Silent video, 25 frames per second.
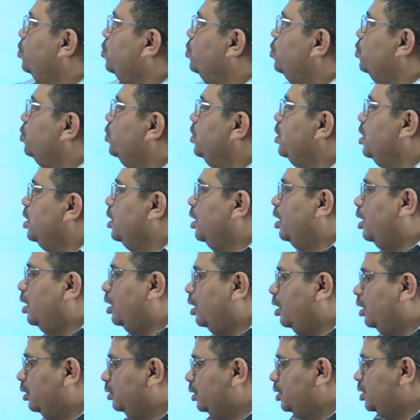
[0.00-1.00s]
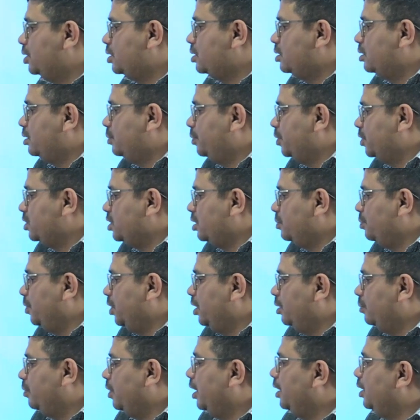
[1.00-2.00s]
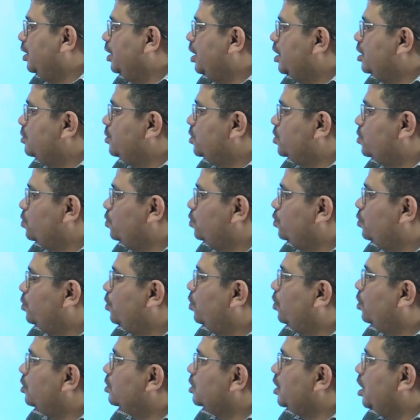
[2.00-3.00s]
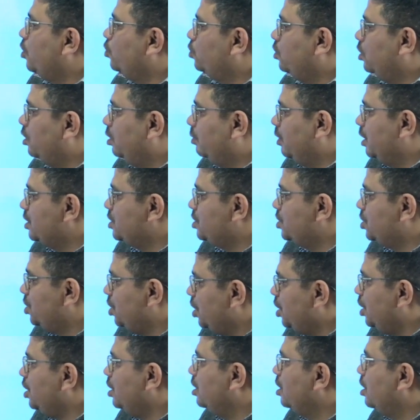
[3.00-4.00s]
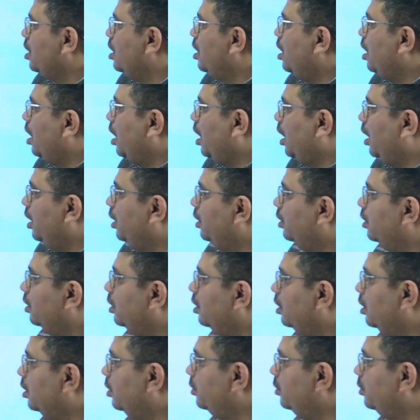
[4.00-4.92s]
2, this fisherman warning has been issued for South Andaman Sea and